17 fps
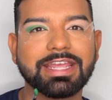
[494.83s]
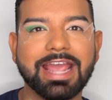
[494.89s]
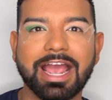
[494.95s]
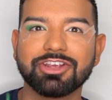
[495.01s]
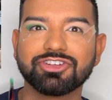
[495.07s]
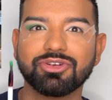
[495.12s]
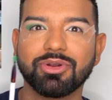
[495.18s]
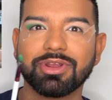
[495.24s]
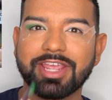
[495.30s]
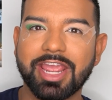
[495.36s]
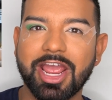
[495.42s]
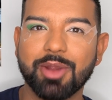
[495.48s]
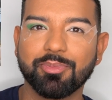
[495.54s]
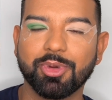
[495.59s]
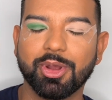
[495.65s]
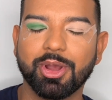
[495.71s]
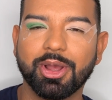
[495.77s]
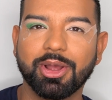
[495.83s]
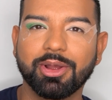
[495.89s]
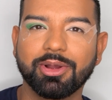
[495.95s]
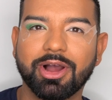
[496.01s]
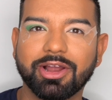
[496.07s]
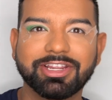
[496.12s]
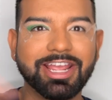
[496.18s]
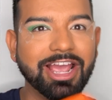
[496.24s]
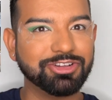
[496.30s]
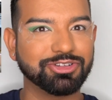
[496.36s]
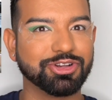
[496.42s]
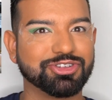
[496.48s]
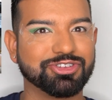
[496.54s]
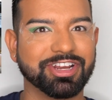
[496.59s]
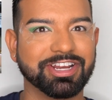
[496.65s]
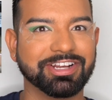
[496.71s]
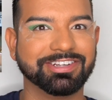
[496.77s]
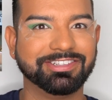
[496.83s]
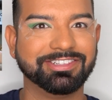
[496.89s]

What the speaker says: Castro Camera on Castro Street.